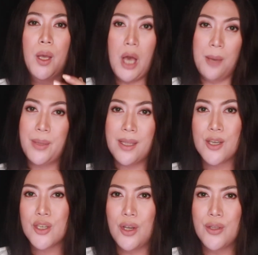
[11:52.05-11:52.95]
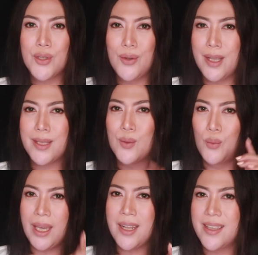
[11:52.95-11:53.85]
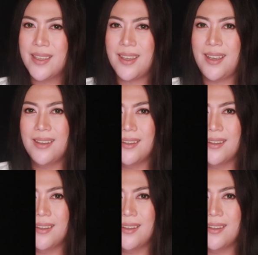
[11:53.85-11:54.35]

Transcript: competition. So let's wait and see.